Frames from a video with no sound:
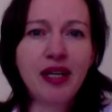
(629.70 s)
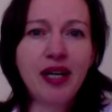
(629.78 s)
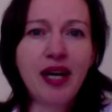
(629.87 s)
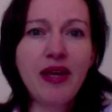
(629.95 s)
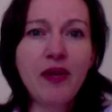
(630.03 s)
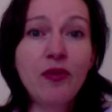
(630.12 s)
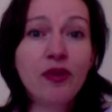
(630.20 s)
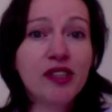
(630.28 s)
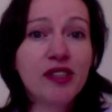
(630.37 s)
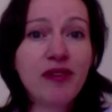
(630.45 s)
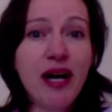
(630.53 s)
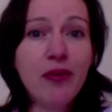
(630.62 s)
And then what's the
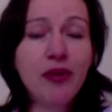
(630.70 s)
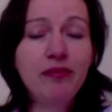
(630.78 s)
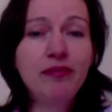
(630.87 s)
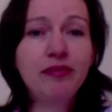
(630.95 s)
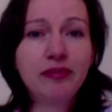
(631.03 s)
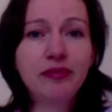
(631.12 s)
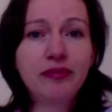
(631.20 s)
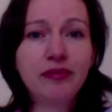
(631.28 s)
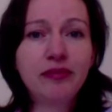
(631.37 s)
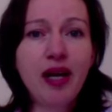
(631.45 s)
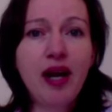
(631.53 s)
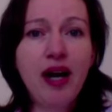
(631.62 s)
vowel?
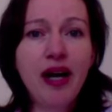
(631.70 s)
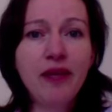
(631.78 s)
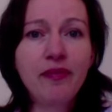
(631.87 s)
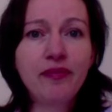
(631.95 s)
I.